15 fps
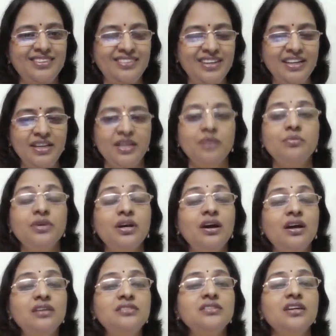Okay,
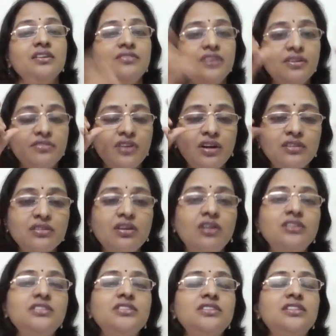because we are not
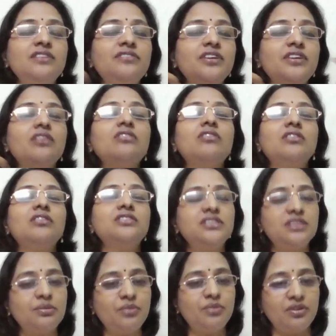conscious
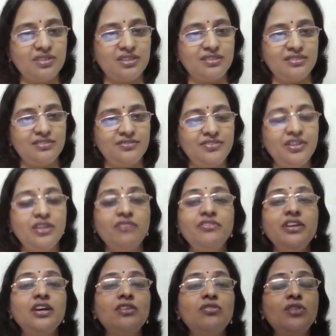about it.
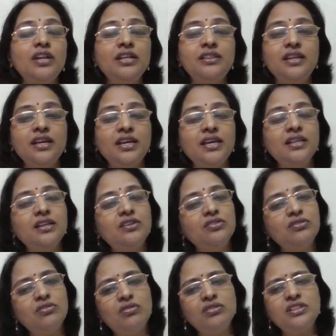We are only thinking that,
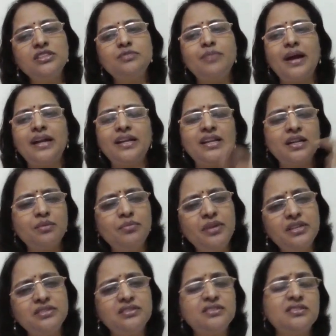this pattern
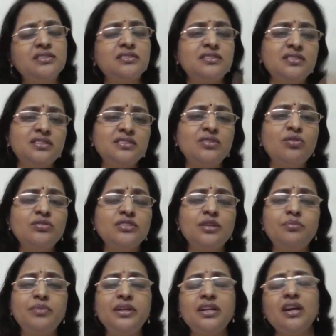repeats, this goes
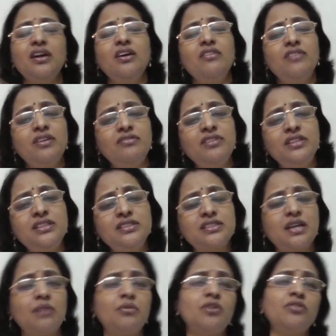repeat. When will this
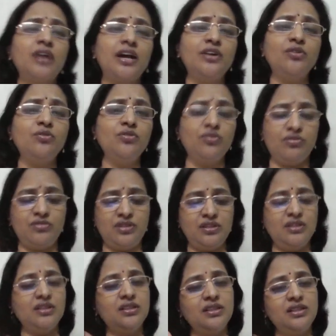come out? I don't know.
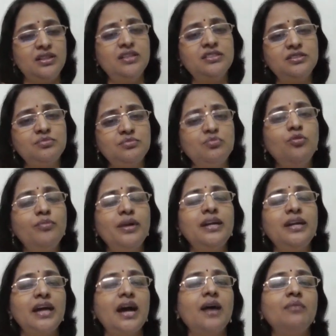This
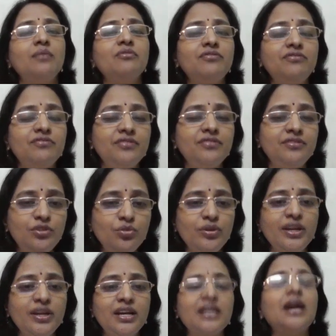moment I'm
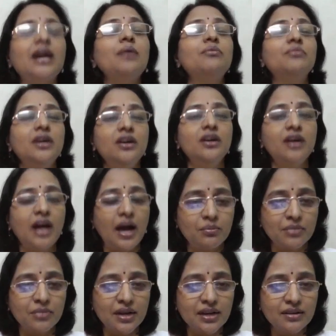doing it.
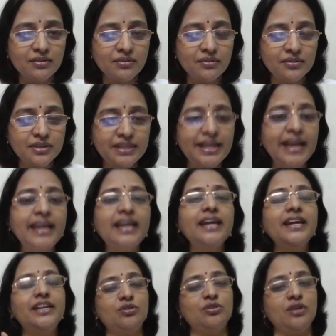I'm taking
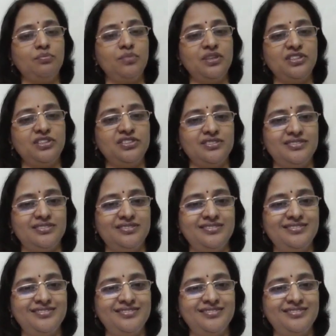it to completion.